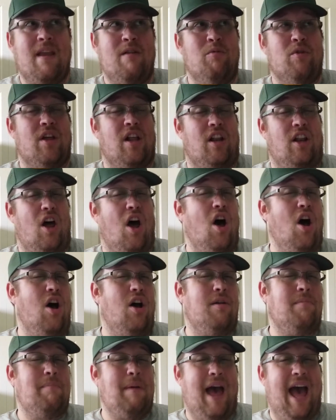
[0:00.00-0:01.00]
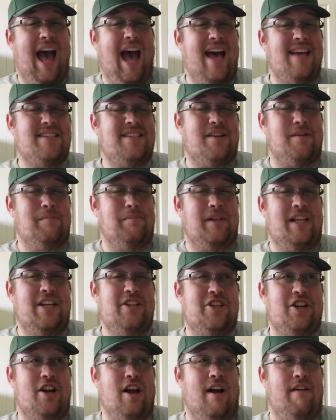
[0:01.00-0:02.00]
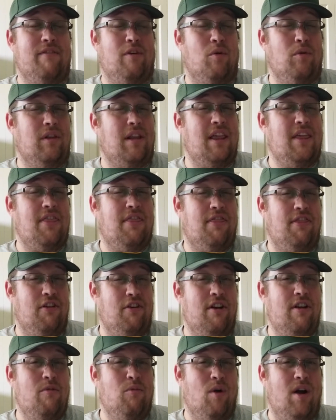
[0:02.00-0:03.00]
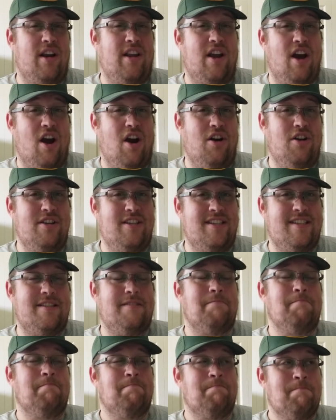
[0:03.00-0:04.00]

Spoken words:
with a long pass completion of only 31 yards,